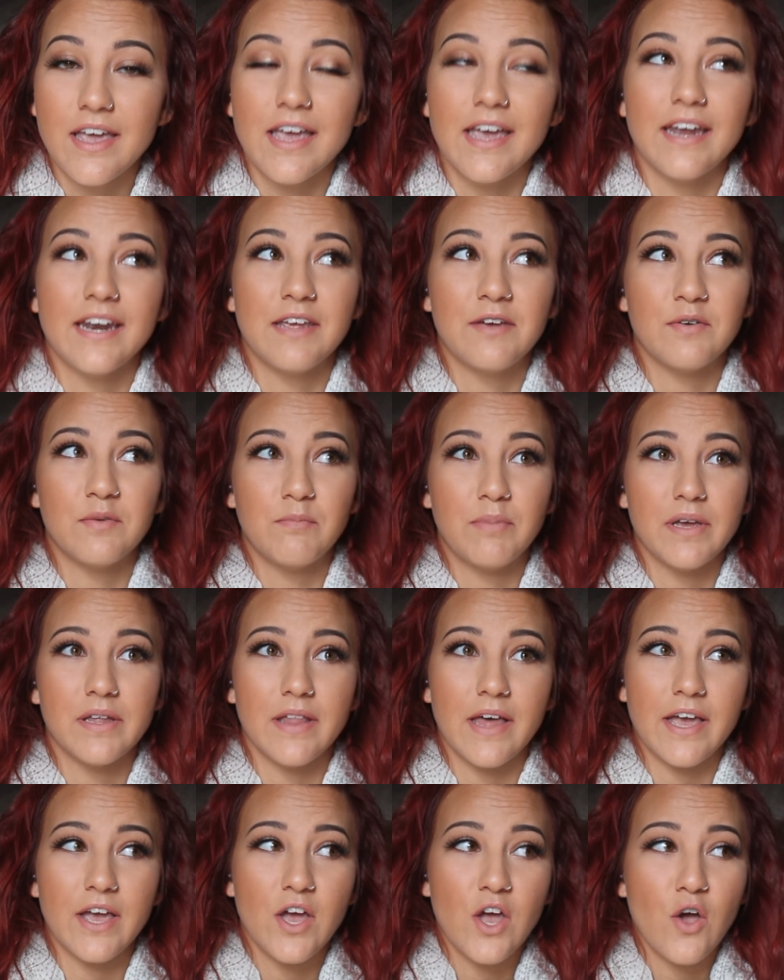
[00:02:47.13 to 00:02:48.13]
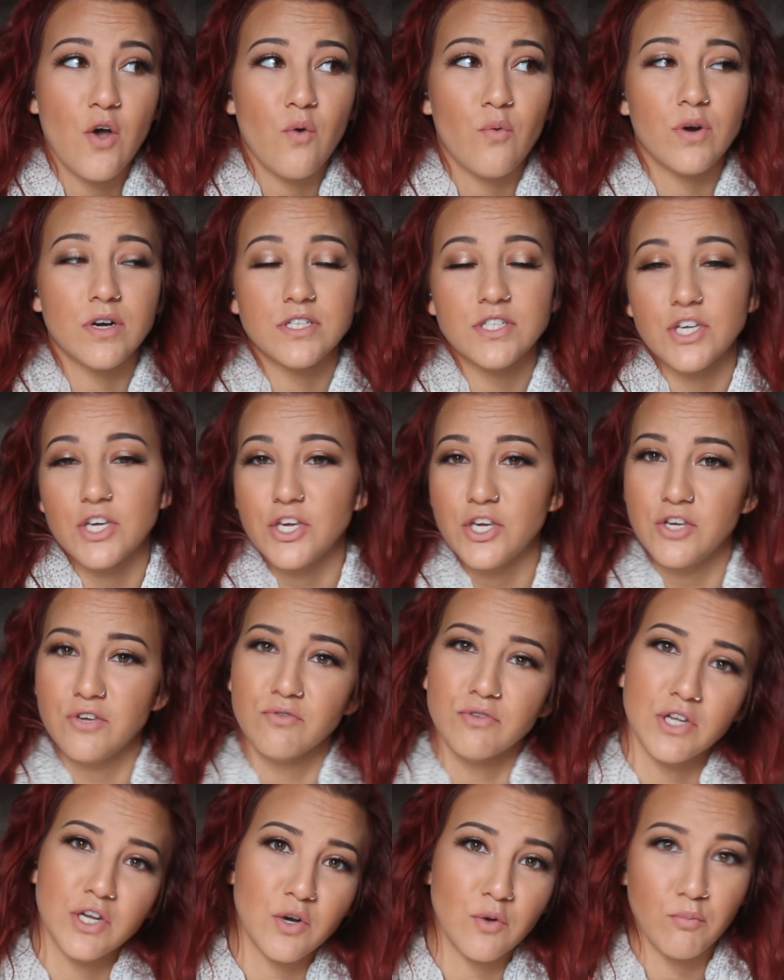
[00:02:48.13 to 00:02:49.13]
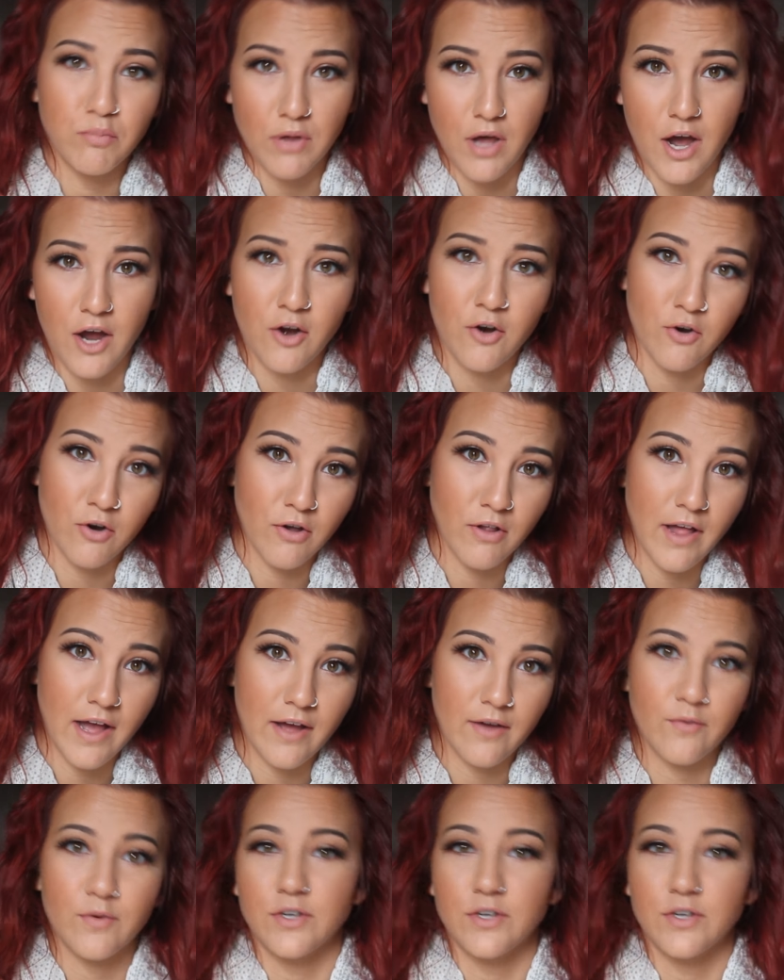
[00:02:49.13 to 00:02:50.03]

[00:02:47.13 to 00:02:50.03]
And he would be like, where's the cute little blonde girl at?